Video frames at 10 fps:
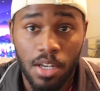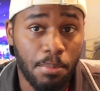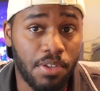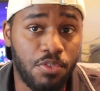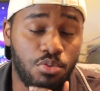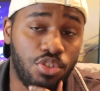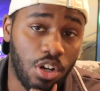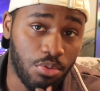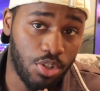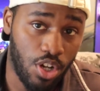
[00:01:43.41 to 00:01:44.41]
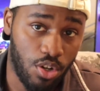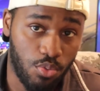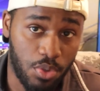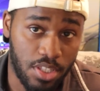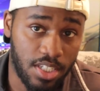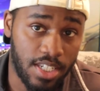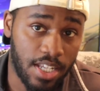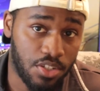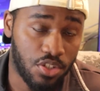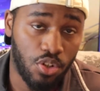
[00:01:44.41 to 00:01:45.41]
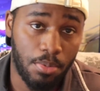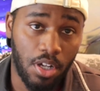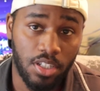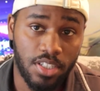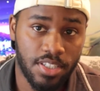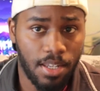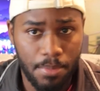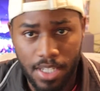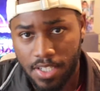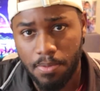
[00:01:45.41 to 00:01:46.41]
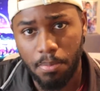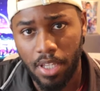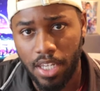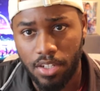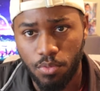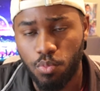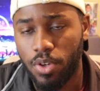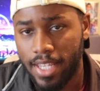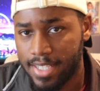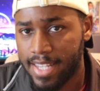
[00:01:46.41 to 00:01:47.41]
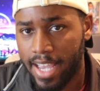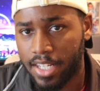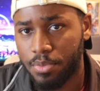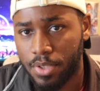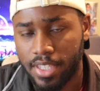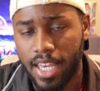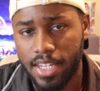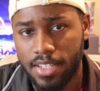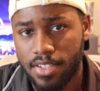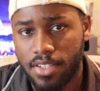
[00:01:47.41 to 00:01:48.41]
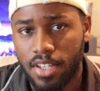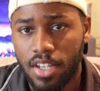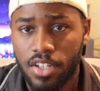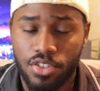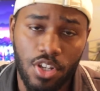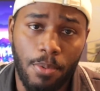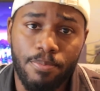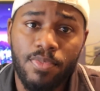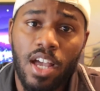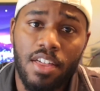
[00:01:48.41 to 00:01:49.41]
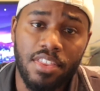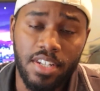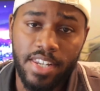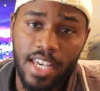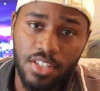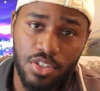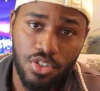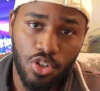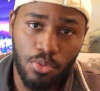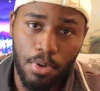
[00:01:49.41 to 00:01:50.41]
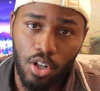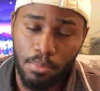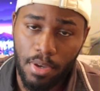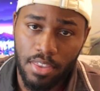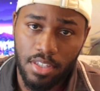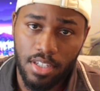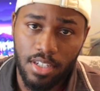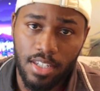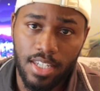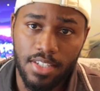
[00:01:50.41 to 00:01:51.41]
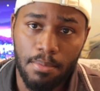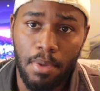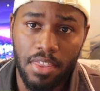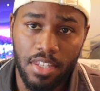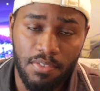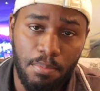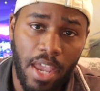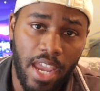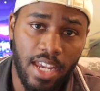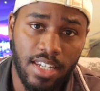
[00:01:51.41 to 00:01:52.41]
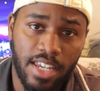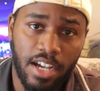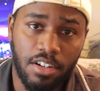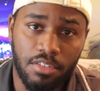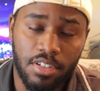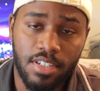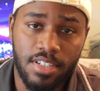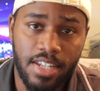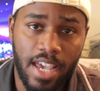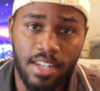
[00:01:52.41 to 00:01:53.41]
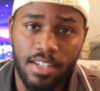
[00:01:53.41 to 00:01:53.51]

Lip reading: But if you don't know what the debt snowball is, let me explain exactly what that is. So the debt snowball method is a method of paying down debt.